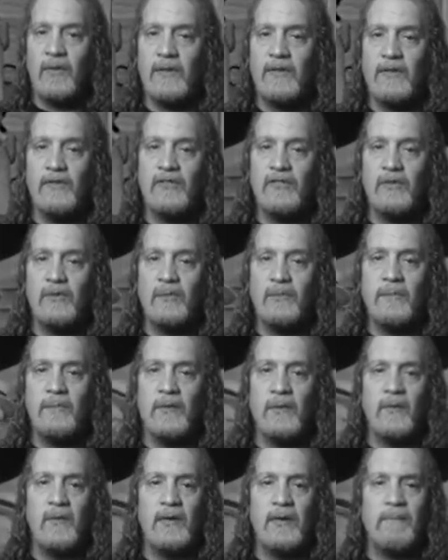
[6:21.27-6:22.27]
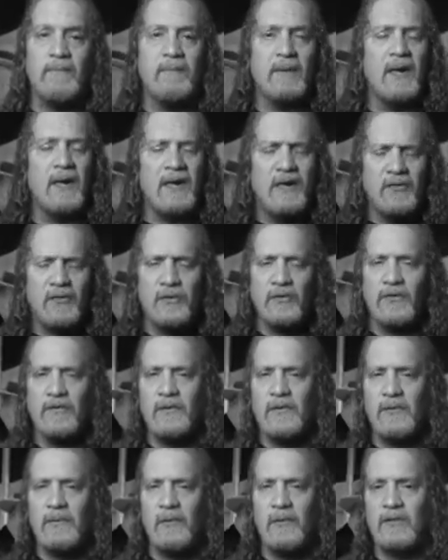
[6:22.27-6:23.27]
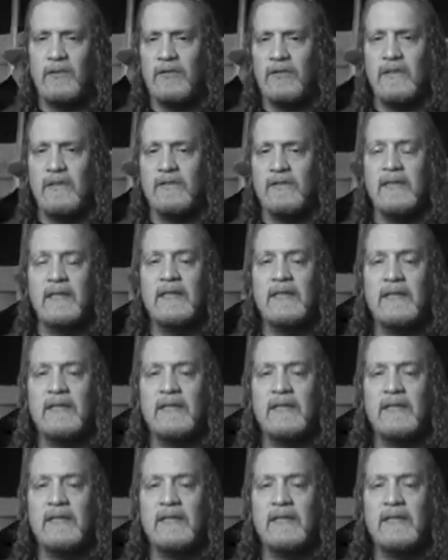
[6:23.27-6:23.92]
in addition to appearing in hundreds of commercials.